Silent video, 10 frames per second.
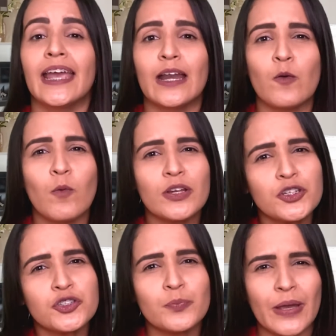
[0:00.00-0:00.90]
And I want
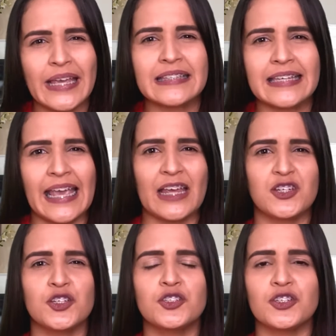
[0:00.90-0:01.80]
you to pay
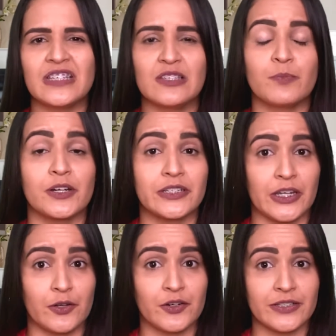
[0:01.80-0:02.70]
attention to this
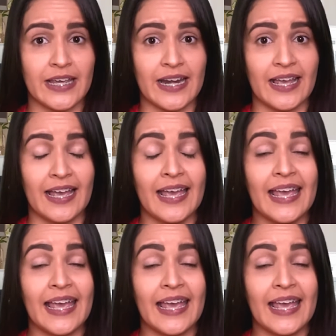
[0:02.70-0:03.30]
particular data.